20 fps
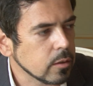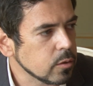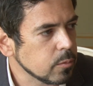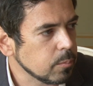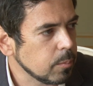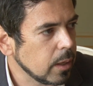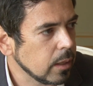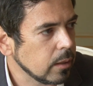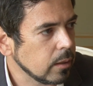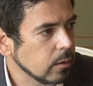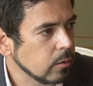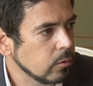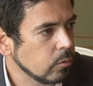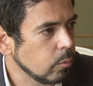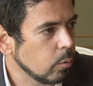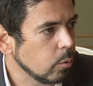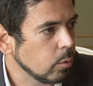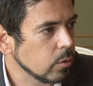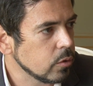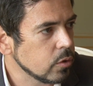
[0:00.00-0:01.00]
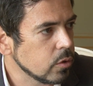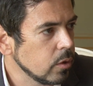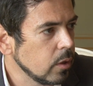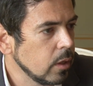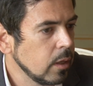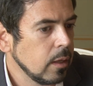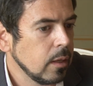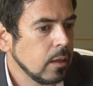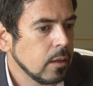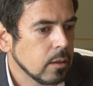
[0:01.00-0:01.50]
expanding towards
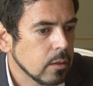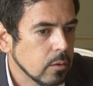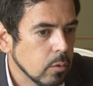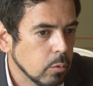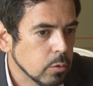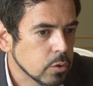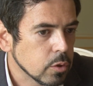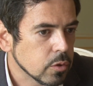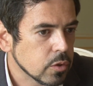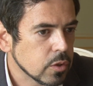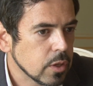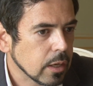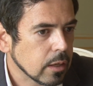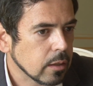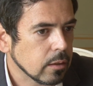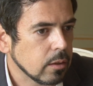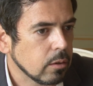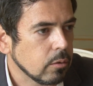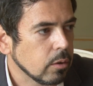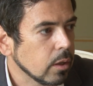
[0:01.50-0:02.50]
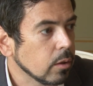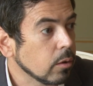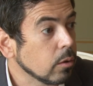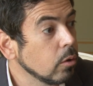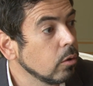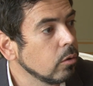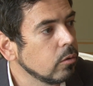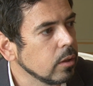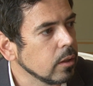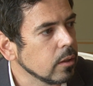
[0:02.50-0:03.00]
also secondary and
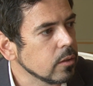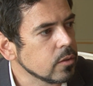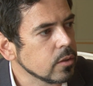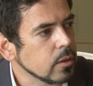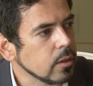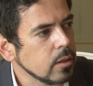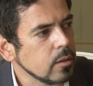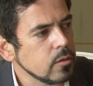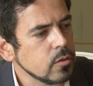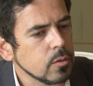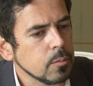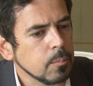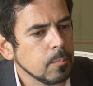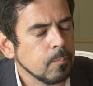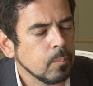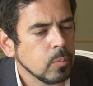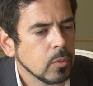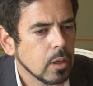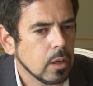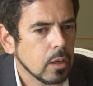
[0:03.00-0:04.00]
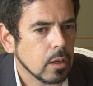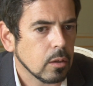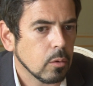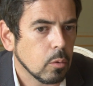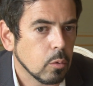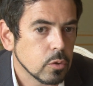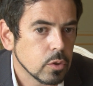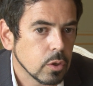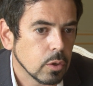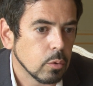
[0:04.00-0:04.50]
third tier cities. Uh,
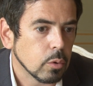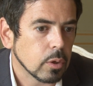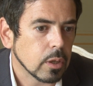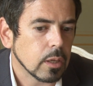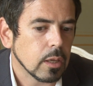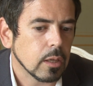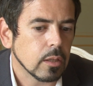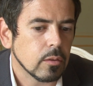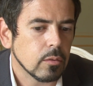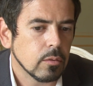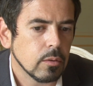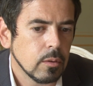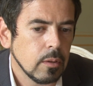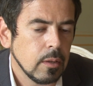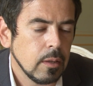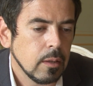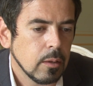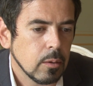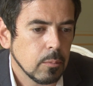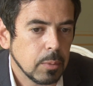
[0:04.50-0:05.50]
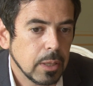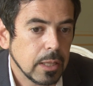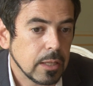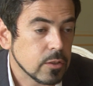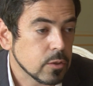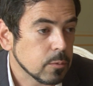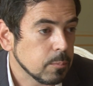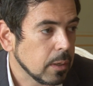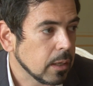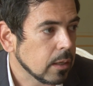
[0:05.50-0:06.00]
also looking at
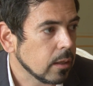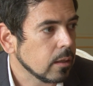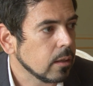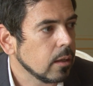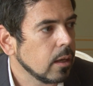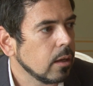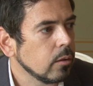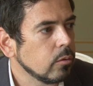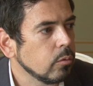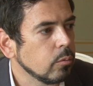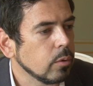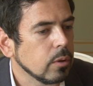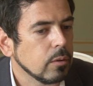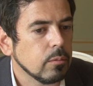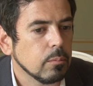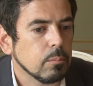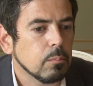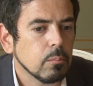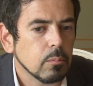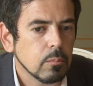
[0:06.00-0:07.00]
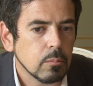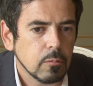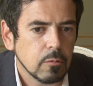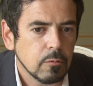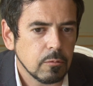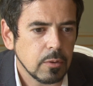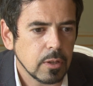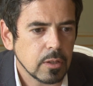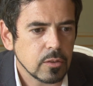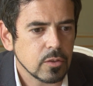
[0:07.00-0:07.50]
placemaking, how do we
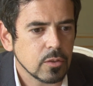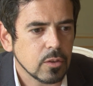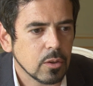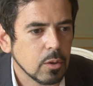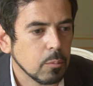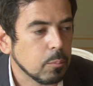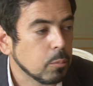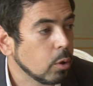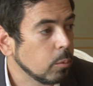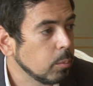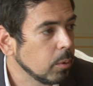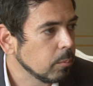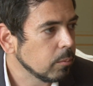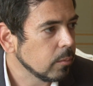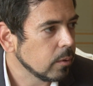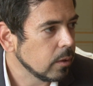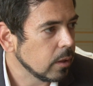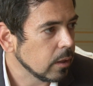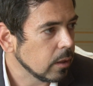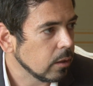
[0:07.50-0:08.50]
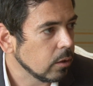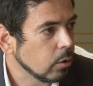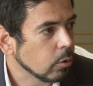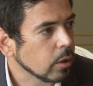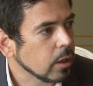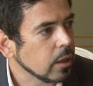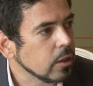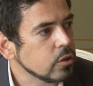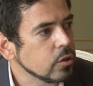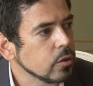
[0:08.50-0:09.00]
fix the problem, the
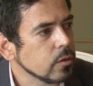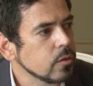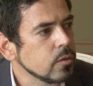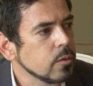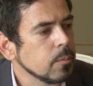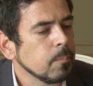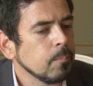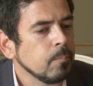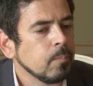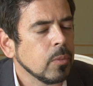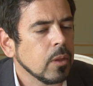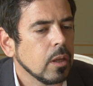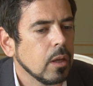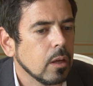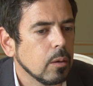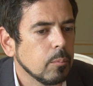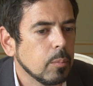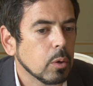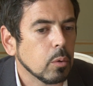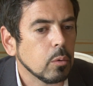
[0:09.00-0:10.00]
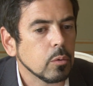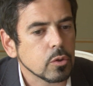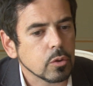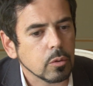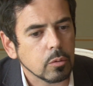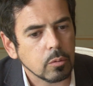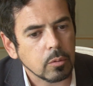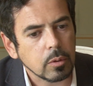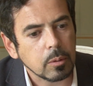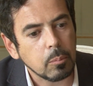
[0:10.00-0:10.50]
locations, uh, but
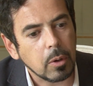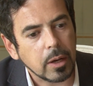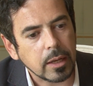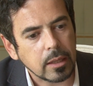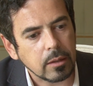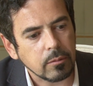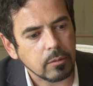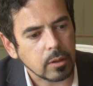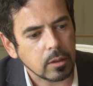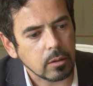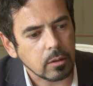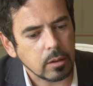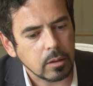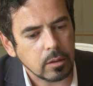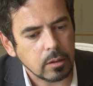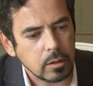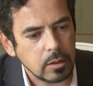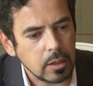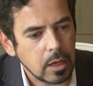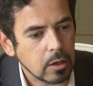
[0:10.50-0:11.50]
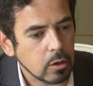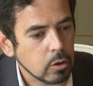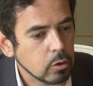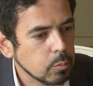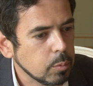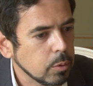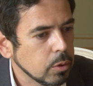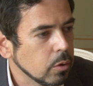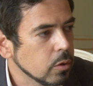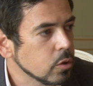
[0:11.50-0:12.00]
also by giving young
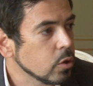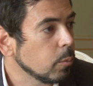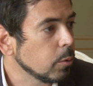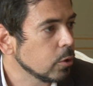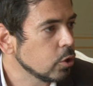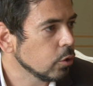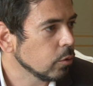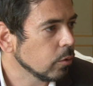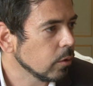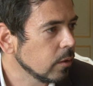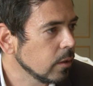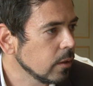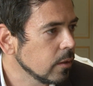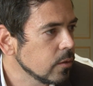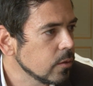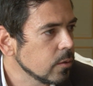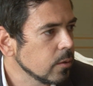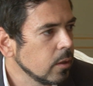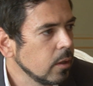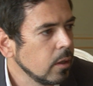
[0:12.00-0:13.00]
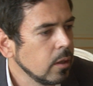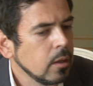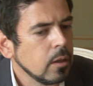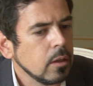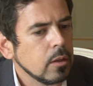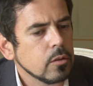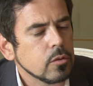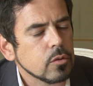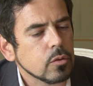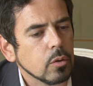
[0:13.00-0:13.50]
entrepreneurs opportunities.
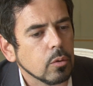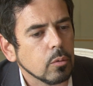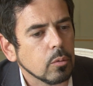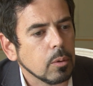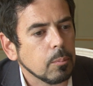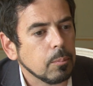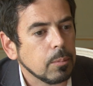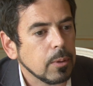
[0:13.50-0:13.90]
So the